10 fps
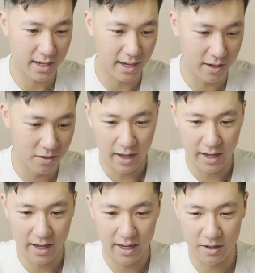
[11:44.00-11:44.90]
now,
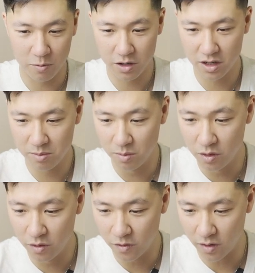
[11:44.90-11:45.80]
and we're gonna
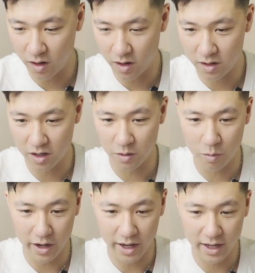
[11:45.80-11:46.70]
move on
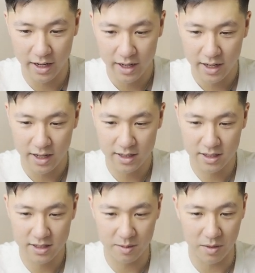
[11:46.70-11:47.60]
away
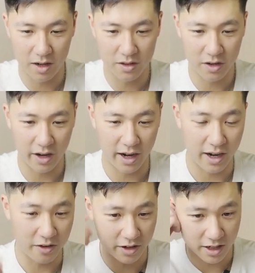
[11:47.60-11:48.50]
into some other
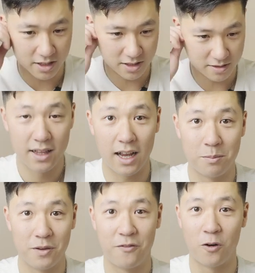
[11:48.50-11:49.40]
areas. Now,
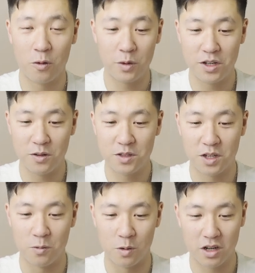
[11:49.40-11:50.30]
before we do
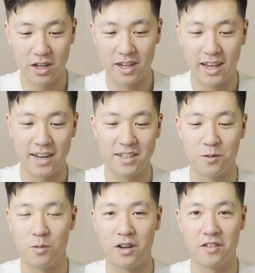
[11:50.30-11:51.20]
so, we're gonna get into
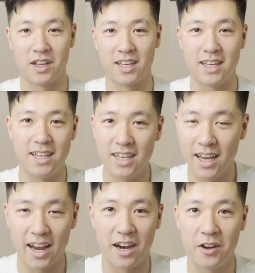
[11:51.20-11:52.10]
one of the key
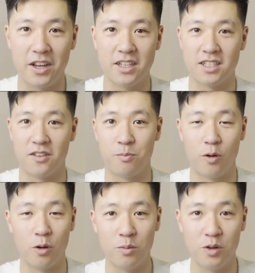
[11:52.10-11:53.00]
areas of
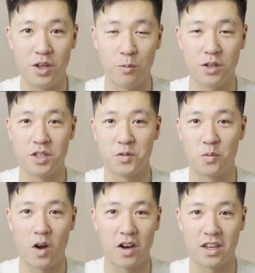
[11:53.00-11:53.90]
Port Moody, which is
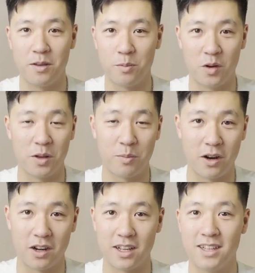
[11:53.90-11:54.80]
Rocky Point
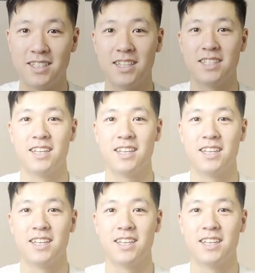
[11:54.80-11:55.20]
Park. And this is